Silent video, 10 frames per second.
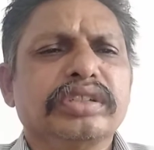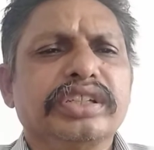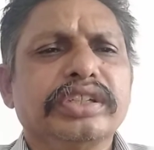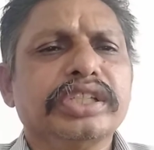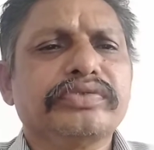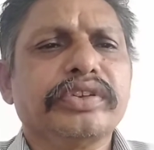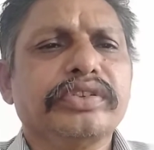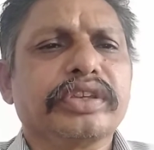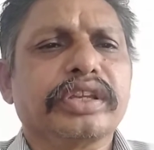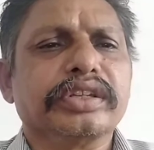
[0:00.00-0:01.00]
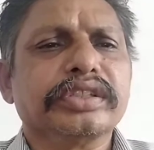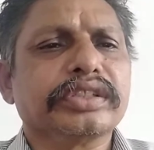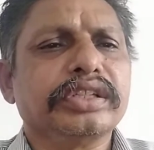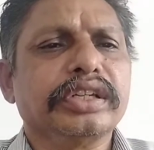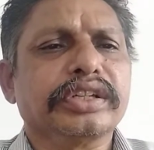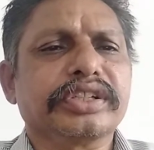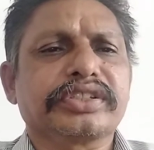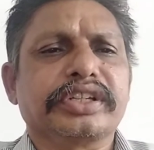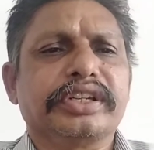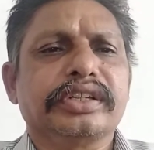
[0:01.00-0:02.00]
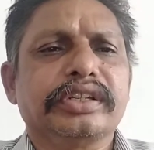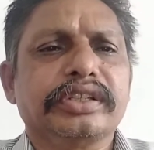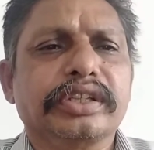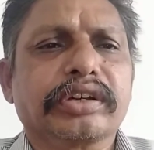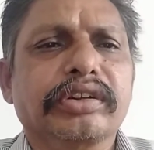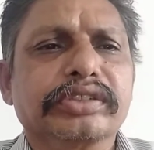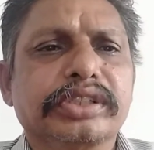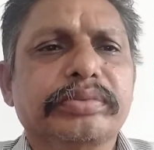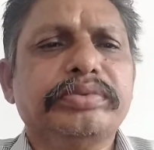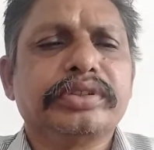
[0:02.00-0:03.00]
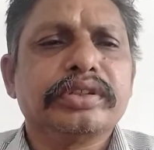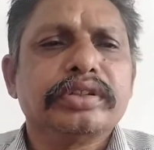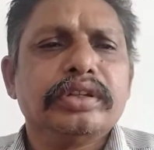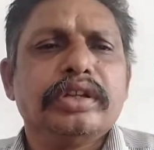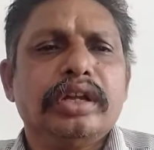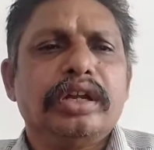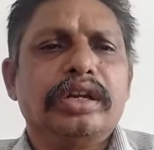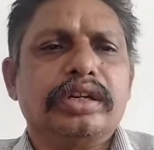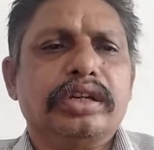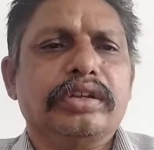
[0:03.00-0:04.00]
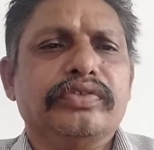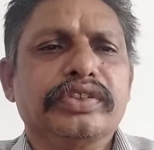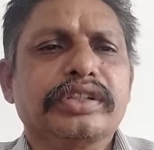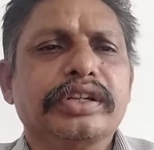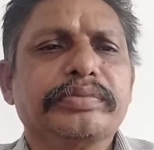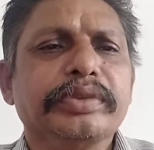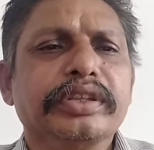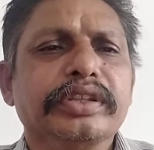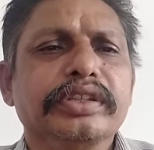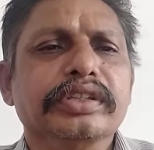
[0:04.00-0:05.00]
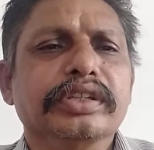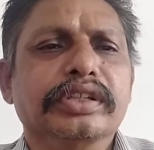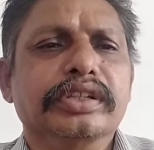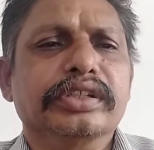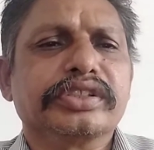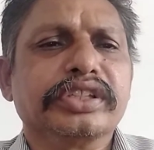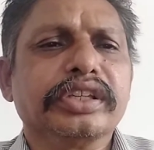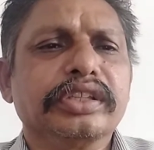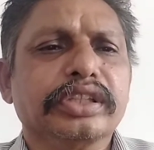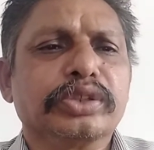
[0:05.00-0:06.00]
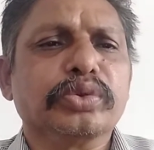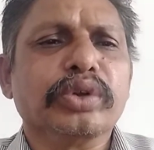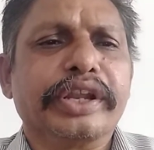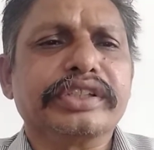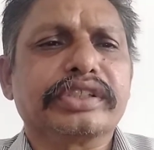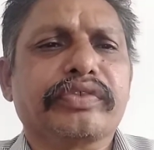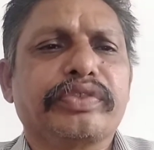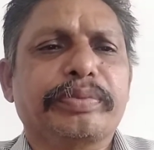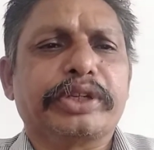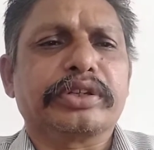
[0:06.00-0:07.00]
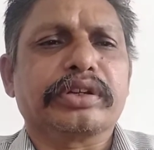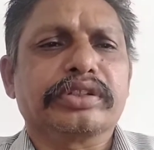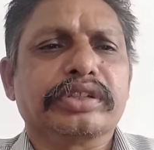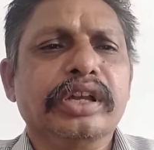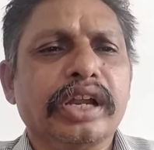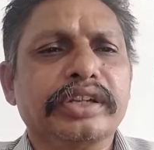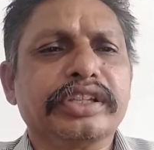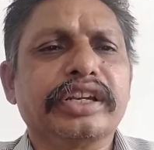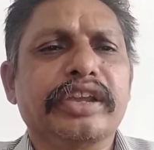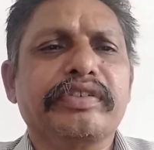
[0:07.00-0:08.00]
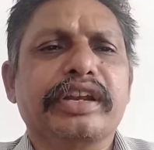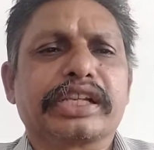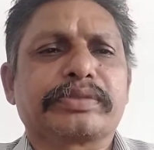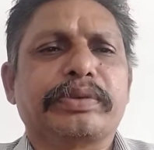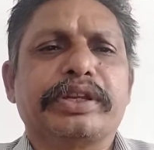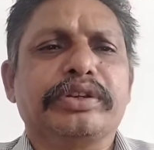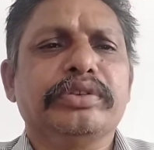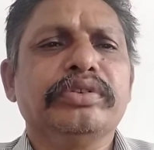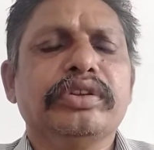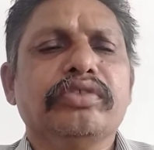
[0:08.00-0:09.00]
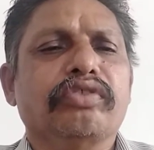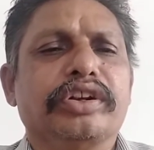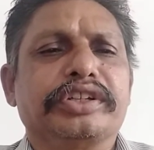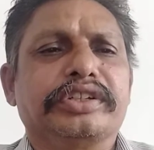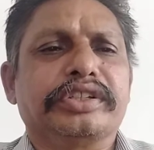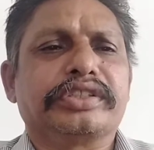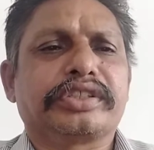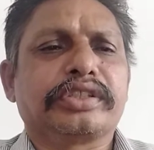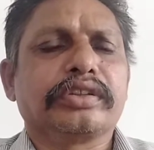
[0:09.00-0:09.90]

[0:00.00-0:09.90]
In this way you can easily understand the concept, and first let me sing the two lines of the particular song and then I will explain you what it is.